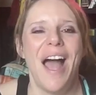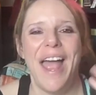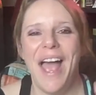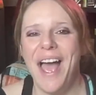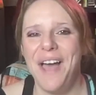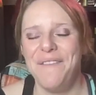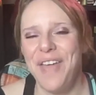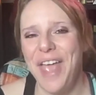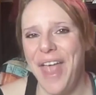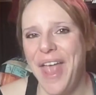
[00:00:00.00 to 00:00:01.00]
I
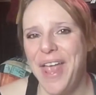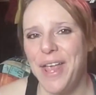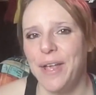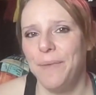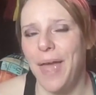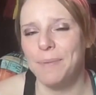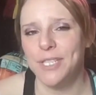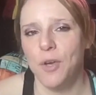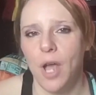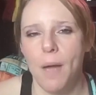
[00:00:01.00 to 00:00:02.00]
have a
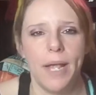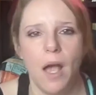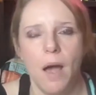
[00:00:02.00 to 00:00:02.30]
episode coming